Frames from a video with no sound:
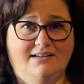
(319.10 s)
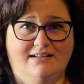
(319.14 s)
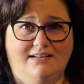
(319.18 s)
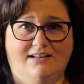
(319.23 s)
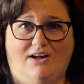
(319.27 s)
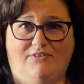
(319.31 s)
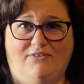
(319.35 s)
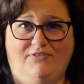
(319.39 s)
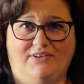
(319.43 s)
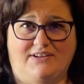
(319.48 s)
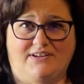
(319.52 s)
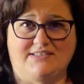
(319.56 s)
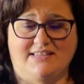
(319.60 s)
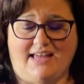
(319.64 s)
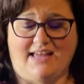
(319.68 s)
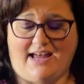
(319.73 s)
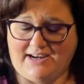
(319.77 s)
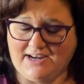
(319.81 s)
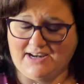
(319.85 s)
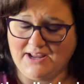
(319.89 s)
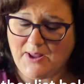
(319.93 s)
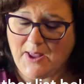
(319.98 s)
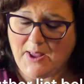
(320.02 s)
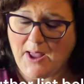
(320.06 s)
I'll fix that.
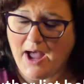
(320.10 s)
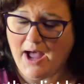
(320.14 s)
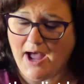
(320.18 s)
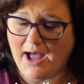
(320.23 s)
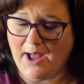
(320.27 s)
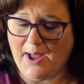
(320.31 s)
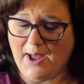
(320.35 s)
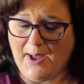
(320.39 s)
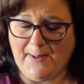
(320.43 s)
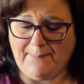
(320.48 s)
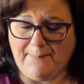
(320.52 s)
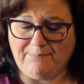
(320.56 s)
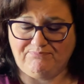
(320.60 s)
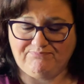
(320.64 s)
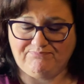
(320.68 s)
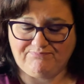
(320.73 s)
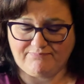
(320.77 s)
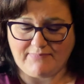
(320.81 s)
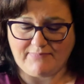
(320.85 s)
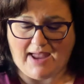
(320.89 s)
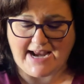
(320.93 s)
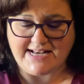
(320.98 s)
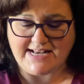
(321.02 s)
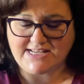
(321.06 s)
Um,
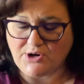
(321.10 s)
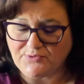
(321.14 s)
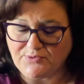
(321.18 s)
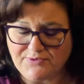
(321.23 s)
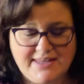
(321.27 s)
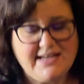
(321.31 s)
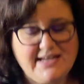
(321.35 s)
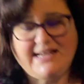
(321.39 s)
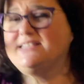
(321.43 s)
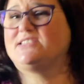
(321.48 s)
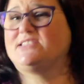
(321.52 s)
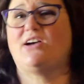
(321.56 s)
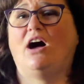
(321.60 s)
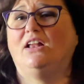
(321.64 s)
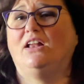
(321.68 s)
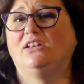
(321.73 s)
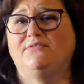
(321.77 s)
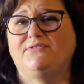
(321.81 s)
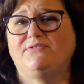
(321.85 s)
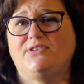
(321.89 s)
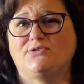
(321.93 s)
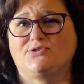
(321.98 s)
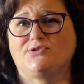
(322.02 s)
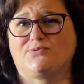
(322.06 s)
I don't think it's all
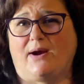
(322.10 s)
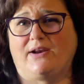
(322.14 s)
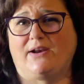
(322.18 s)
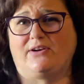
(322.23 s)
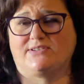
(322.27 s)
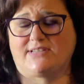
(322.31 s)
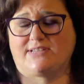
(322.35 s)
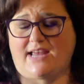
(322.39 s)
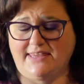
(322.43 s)
of those writers.